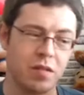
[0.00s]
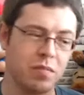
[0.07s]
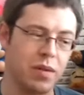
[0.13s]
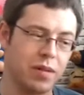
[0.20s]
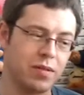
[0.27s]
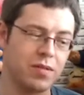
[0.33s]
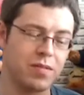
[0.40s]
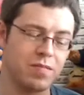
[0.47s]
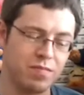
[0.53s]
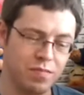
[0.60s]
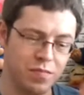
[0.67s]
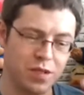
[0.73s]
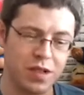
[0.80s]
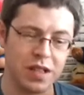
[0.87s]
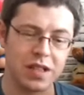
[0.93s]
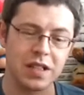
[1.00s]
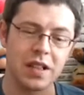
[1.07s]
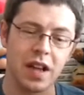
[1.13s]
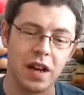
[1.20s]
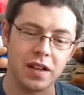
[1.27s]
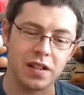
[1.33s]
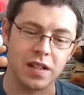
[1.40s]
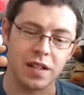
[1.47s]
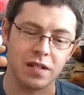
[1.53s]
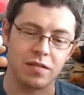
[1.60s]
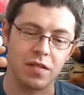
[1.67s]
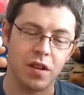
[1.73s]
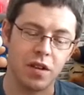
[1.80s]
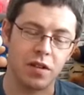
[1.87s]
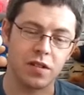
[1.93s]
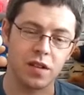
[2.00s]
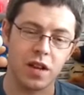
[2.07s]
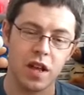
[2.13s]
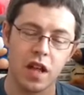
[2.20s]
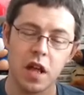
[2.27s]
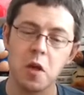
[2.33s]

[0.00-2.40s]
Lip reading: about this and that and whatnot.